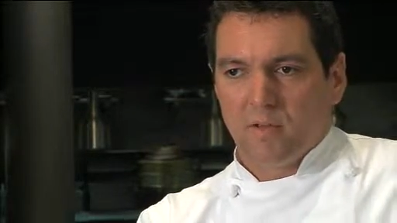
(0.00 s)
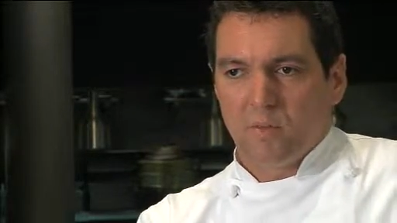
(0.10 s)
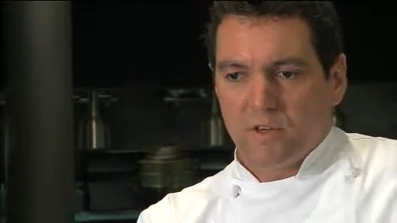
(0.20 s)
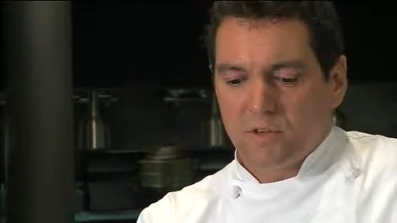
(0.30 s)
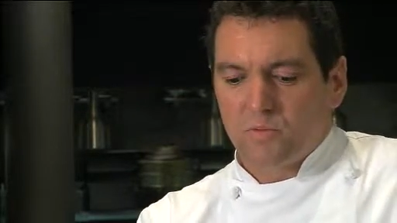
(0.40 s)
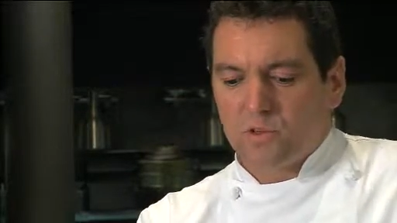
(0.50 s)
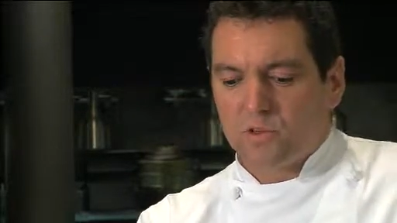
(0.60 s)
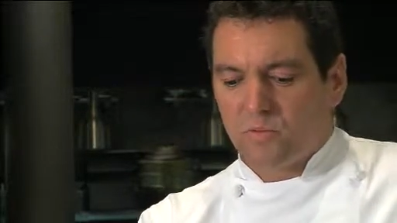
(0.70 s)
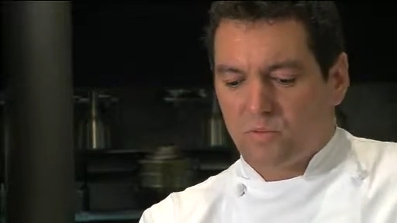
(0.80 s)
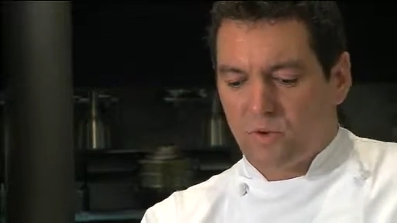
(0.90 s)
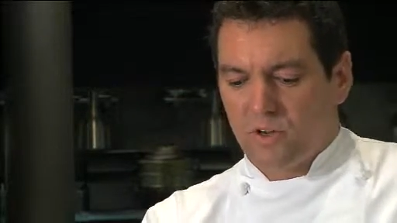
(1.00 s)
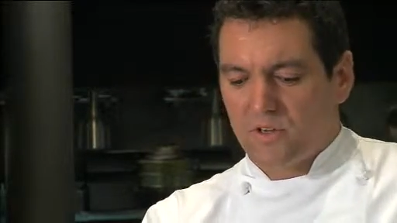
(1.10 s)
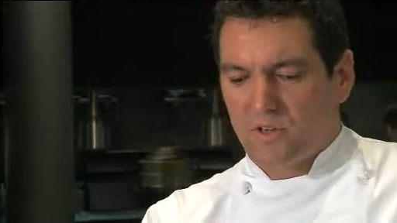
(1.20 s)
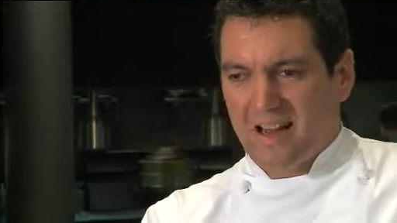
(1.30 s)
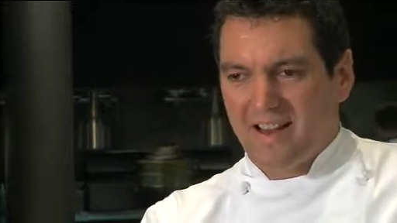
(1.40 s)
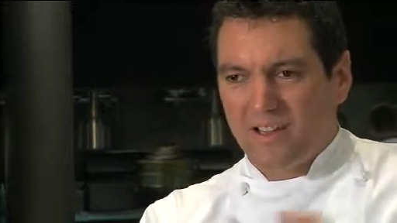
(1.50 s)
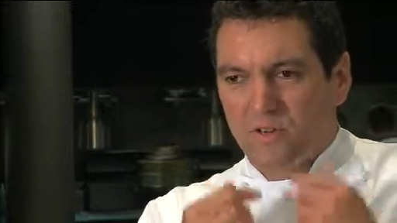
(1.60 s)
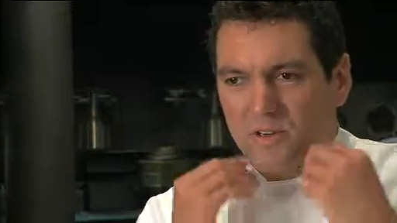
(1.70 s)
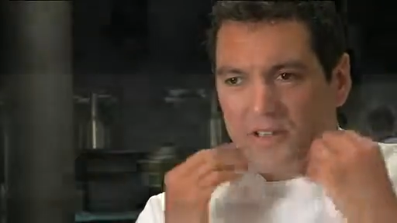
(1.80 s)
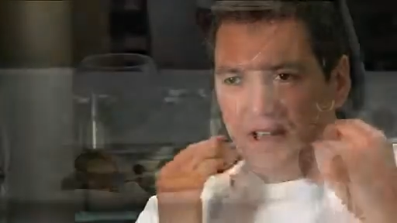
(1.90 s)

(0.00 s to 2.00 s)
Which sort of works, and that sort of